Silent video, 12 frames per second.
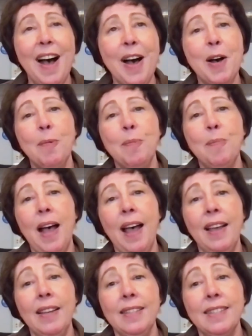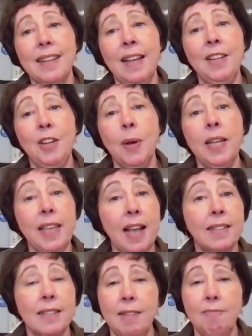I
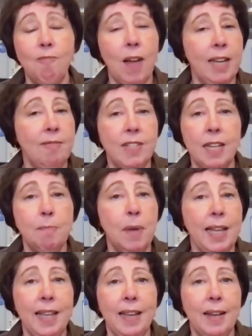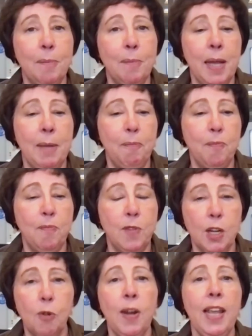did my
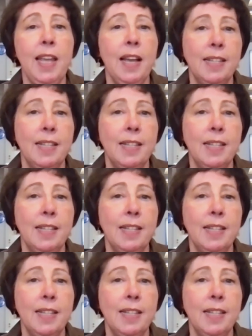degree.